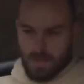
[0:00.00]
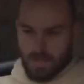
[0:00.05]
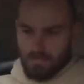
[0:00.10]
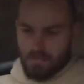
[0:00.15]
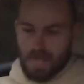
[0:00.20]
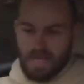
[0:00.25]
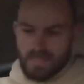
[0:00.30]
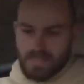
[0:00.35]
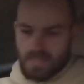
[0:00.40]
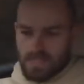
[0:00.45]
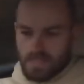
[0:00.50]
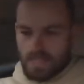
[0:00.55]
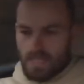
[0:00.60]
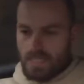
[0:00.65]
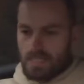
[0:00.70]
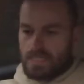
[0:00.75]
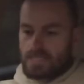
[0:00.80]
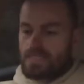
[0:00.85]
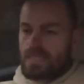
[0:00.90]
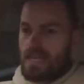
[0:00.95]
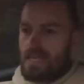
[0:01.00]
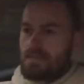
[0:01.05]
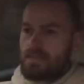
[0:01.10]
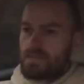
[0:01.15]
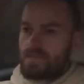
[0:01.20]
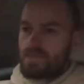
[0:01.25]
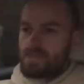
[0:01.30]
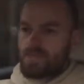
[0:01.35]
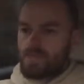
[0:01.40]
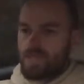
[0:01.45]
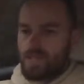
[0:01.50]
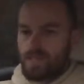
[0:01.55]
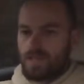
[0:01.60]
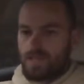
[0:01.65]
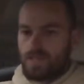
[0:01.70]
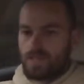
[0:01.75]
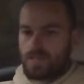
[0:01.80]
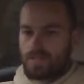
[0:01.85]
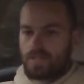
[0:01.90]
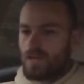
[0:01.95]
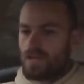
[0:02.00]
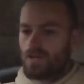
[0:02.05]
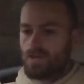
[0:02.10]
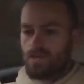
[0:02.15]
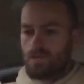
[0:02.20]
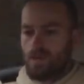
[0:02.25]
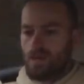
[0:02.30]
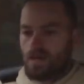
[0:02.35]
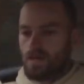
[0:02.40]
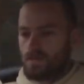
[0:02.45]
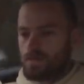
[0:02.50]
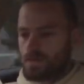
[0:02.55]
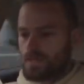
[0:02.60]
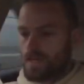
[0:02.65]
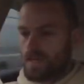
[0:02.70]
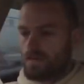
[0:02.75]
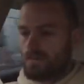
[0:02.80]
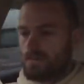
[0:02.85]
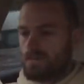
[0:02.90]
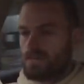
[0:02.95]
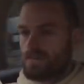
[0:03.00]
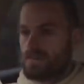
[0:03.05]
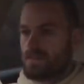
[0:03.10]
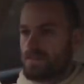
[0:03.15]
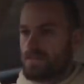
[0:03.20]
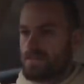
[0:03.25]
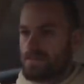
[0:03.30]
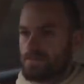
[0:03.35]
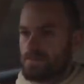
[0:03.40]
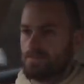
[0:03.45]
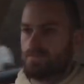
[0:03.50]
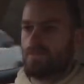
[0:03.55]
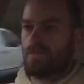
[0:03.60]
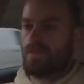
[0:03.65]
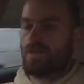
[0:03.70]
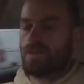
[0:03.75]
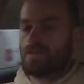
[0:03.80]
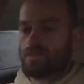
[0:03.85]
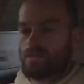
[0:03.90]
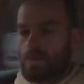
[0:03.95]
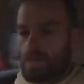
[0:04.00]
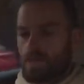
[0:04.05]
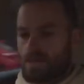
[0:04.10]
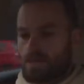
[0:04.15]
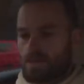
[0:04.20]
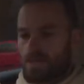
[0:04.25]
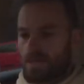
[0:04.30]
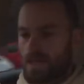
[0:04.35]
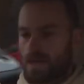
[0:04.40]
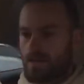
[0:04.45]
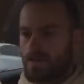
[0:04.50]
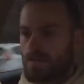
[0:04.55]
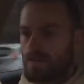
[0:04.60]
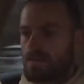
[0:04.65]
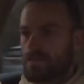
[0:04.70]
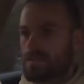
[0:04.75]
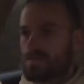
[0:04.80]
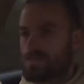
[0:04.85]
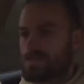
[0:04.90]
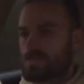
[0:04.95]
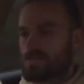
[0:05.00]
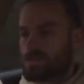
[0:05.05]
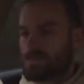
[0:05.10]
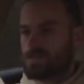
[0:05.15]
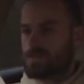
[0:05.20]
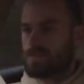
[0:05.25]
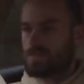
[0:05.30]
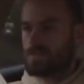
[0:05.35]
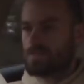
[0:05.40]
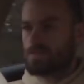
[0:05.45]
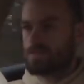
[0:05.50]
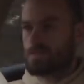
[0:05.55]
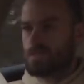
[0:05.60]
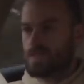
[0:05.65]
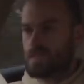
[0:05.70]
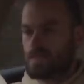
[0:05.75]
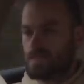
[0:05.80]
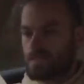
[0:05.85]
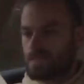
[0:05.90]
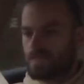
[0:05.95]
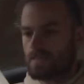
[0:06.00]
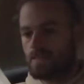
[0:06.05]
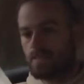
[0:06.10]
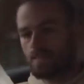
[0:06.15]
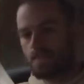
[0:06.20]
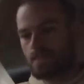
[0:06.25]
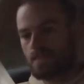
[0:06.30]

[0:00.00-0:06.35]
Basically the same as, so I'm currently doing 30 miles an hour, just sitting,